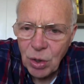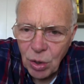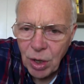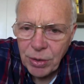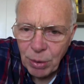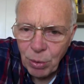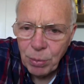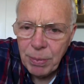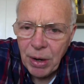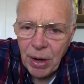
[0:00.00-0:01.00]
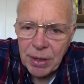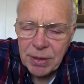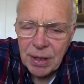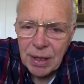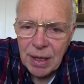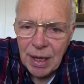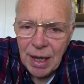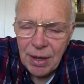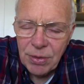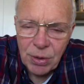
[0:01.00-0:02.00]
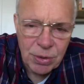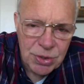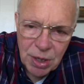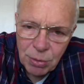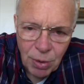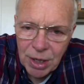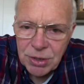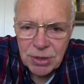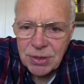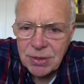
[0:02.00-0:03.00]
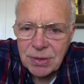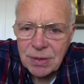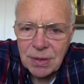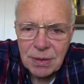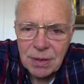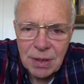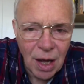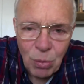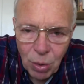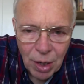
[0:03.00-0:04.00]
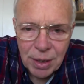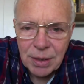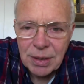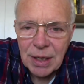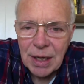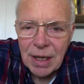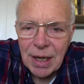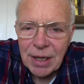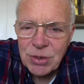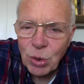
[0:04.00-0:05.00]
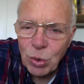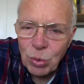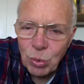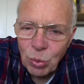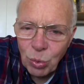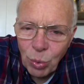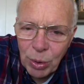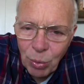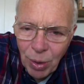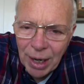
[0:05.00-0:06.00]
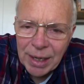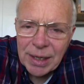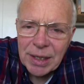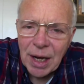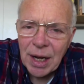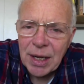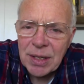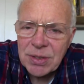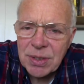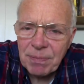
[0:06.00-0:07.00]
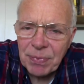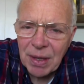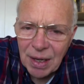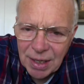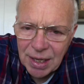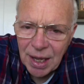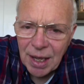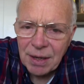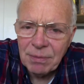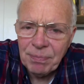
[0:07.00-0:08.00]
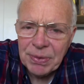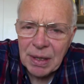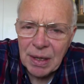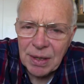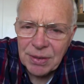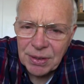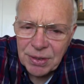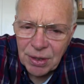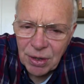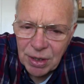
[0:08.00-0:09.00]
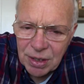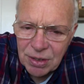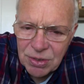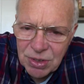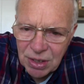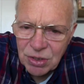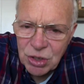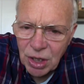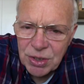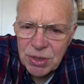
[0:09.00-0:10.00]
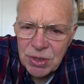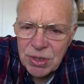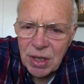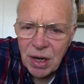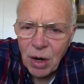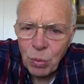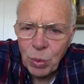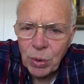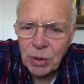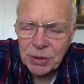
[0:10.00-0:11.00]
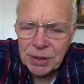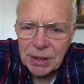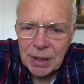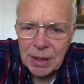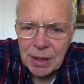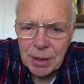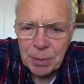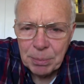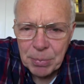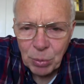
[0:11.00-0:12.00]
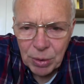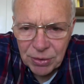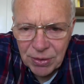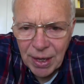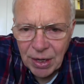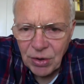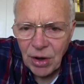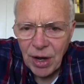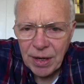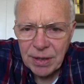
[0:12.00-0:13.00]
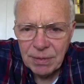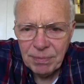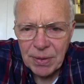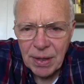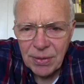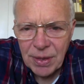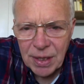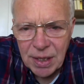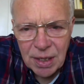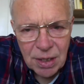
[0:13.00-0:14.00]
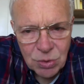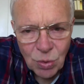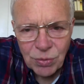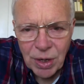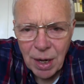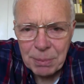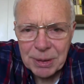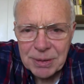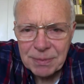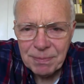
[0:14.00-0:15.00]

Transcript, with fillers: on their own merit, and there is none righteous, not one. And so we recognize again that there is injustice in our world, but we thank God that He has overcome it.